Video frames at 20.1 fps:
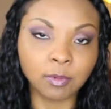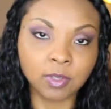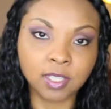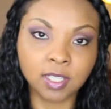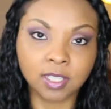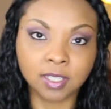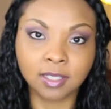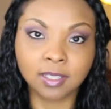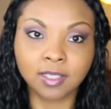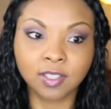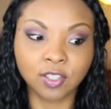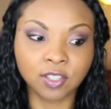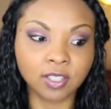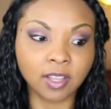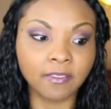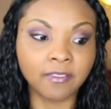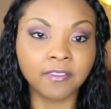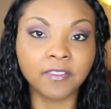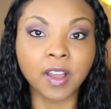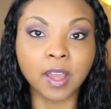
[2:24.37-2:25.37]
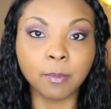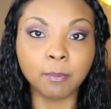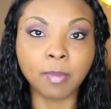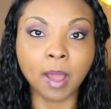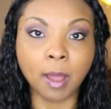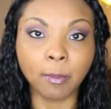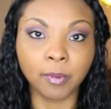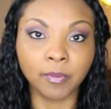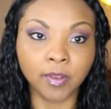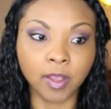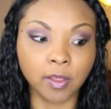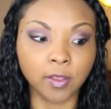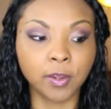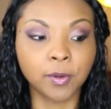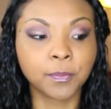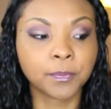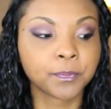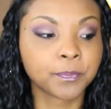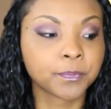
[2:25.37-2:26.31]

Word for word: just because it's just a fun pop of color.